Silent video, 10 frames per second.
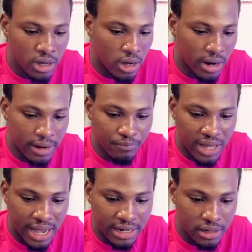All right.
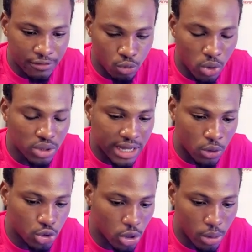And if you want to
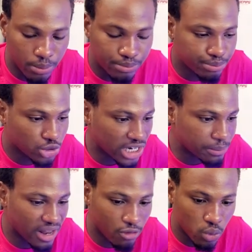download your chat
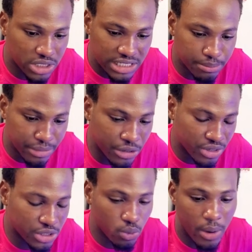platform, which is the main
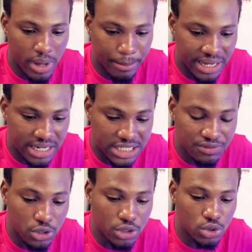reason why we are making this
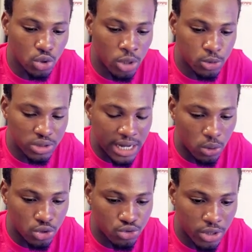video, is to come to
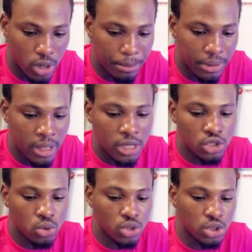download straight up
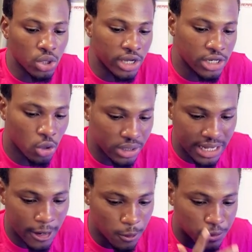so once you hit on
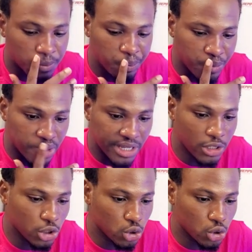downloads then it